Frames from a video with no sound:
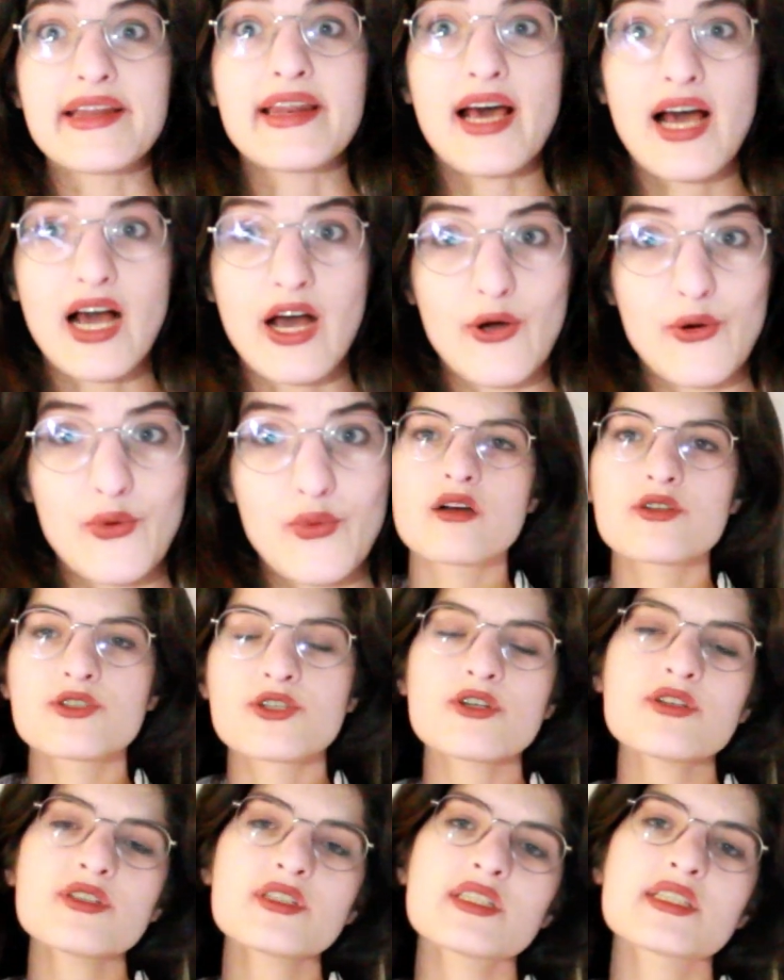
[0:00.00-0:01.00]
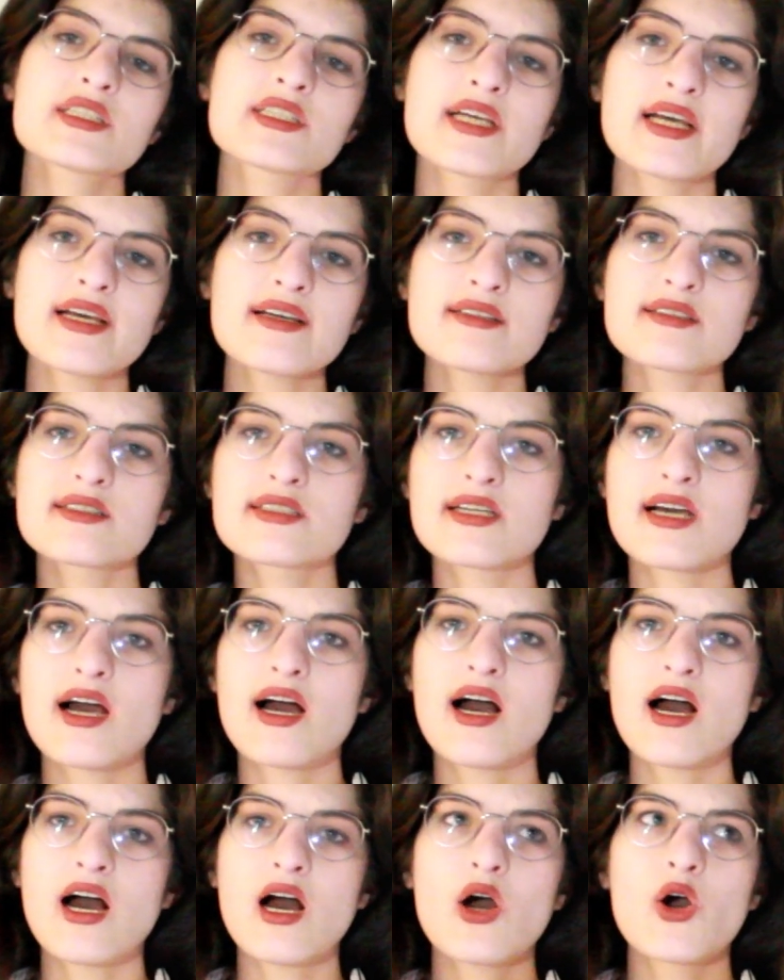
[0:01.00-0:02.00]
now. To understand
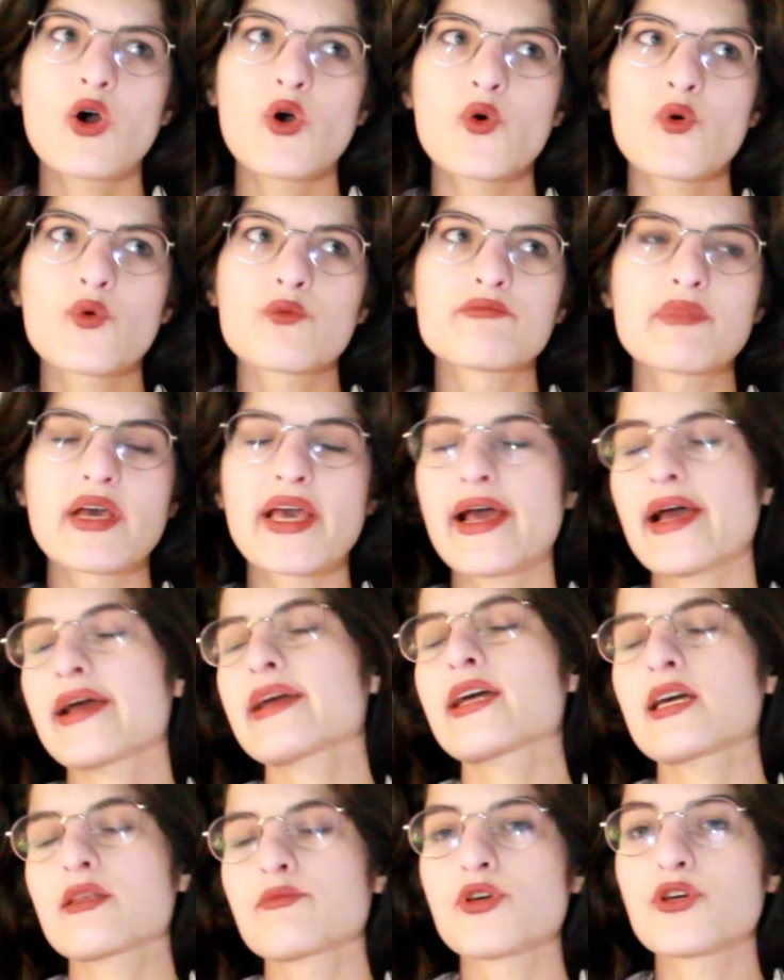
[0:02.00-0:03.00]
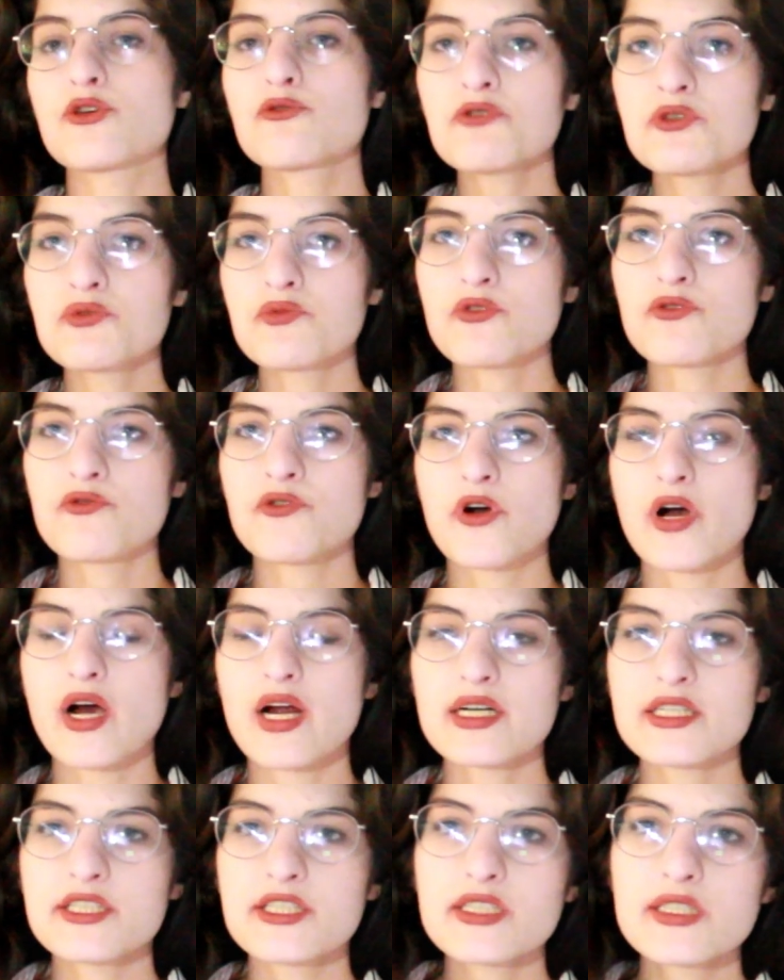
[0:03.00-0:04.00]
how AI can be useful for
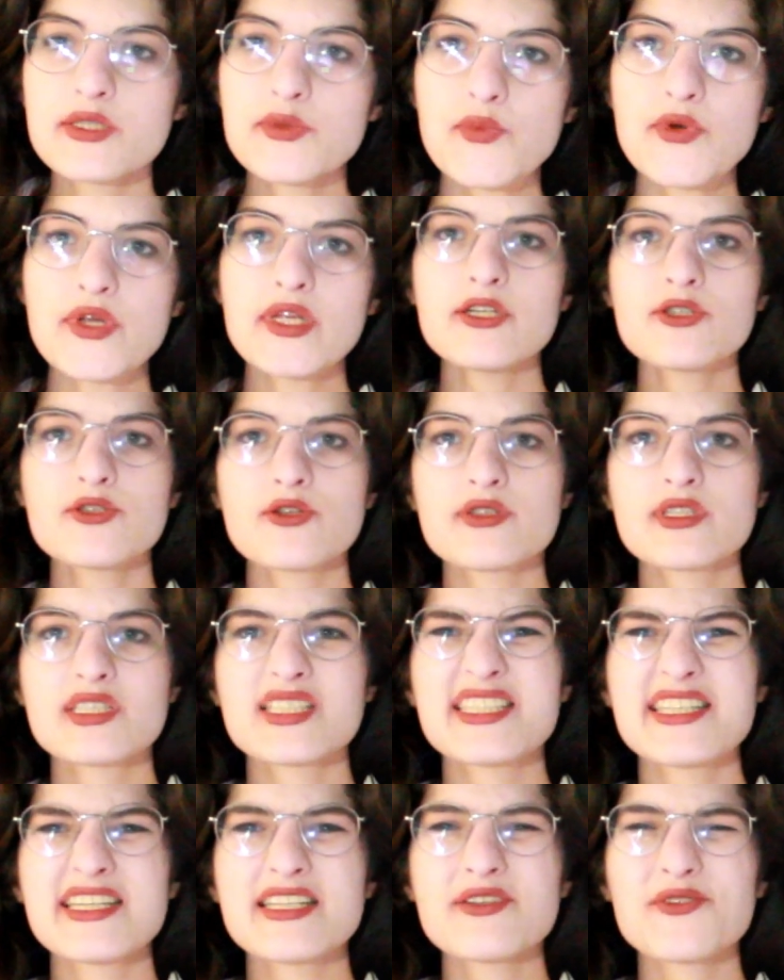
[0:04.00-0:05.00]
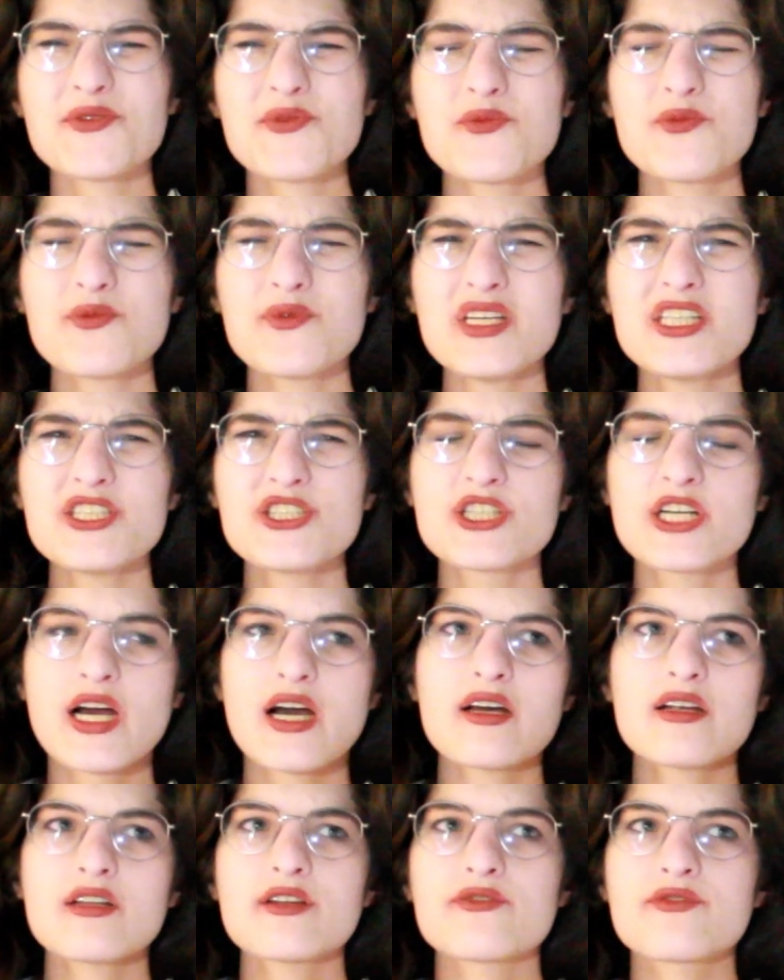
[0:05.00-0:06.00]
artists, we need to understand which
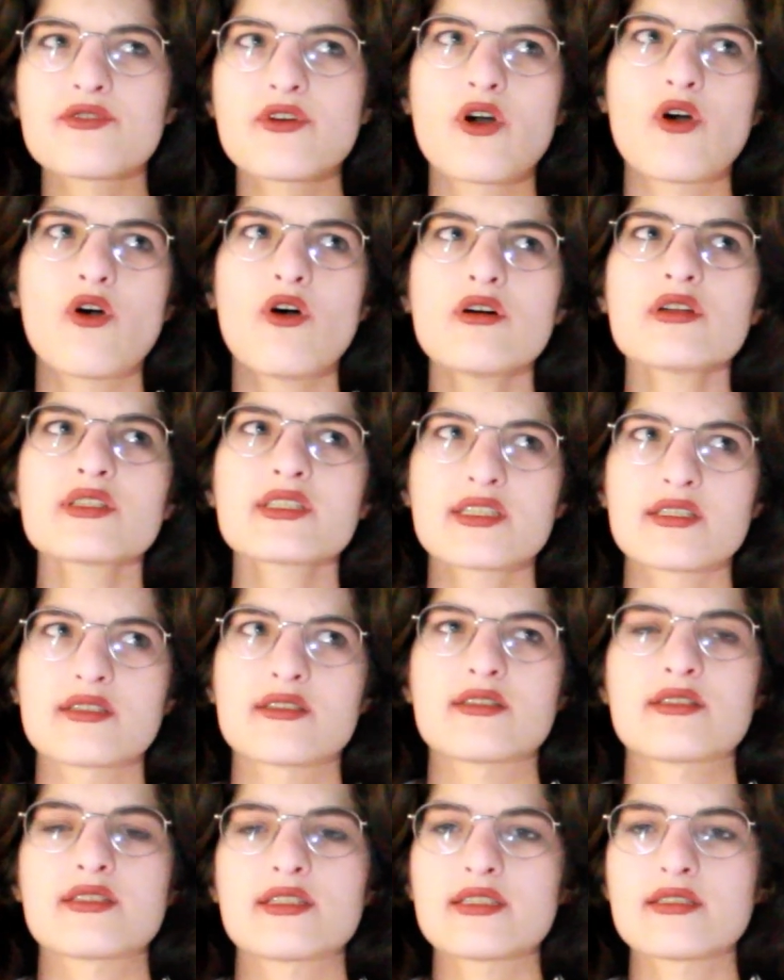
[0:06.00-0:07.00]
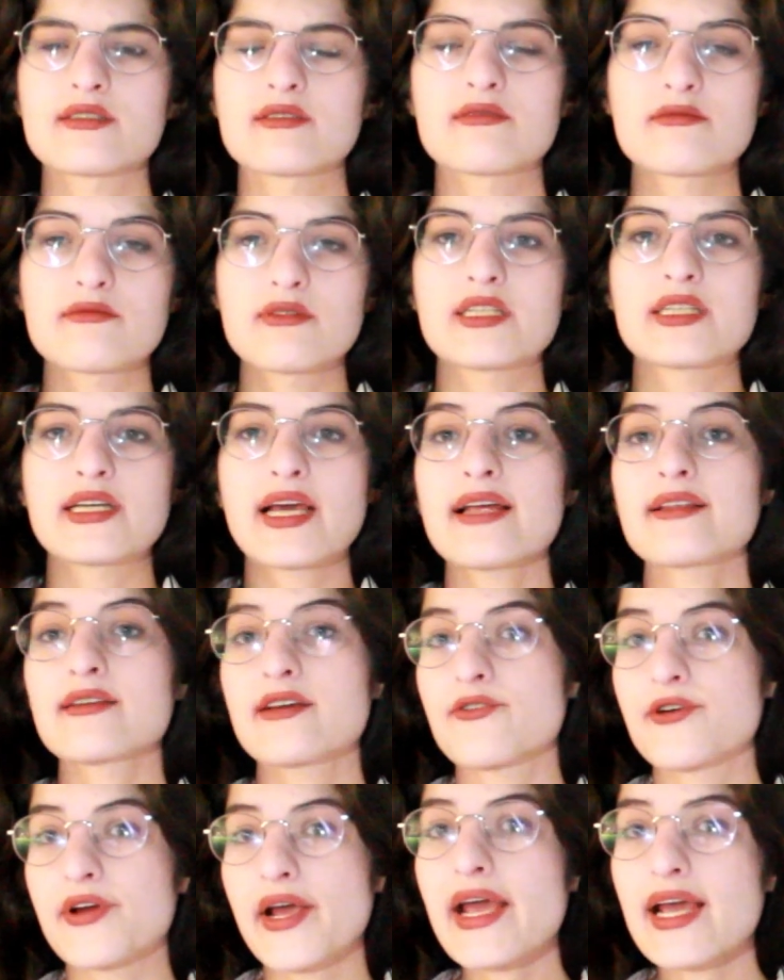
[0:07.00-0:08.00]
kind of content it can
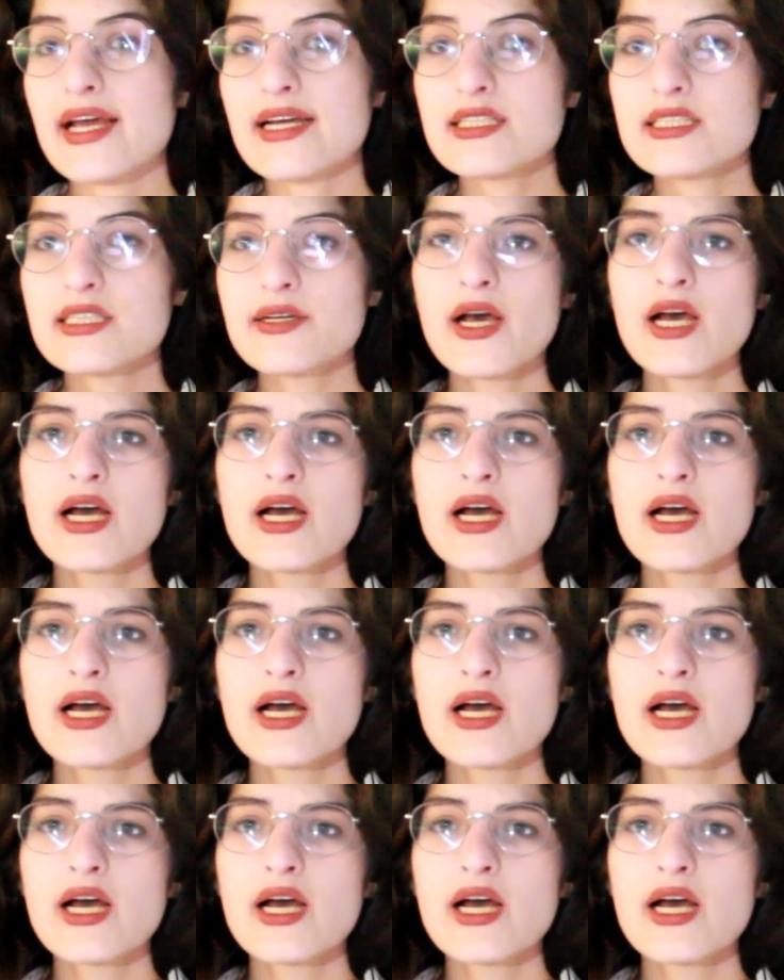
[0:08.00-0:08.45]
create.